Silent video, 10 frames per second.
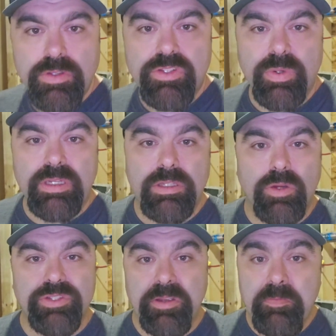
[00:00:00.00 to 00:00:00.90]
So in
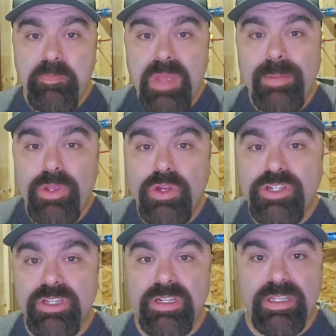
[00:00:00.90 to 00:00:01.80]
closing, maybe you're
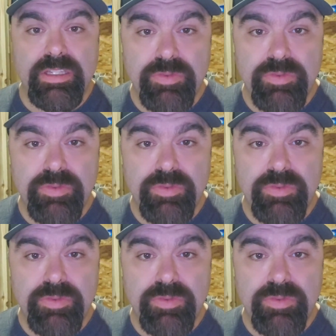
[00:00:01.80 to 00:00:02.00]
just gonna say